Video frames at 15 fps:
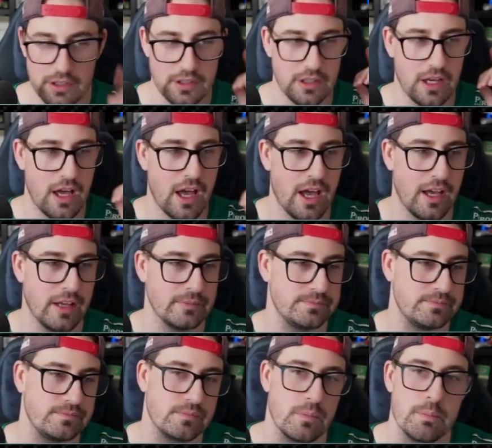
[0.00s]

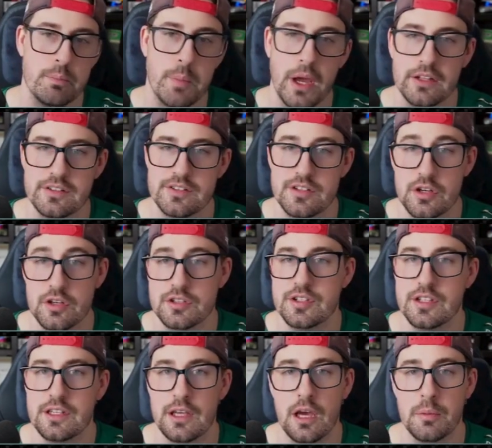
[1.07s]
But
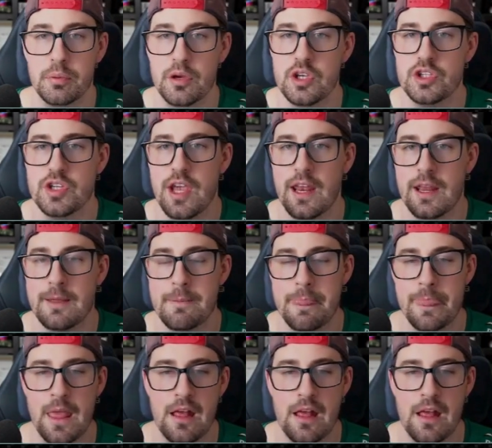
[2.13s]
seriously, appreciate it.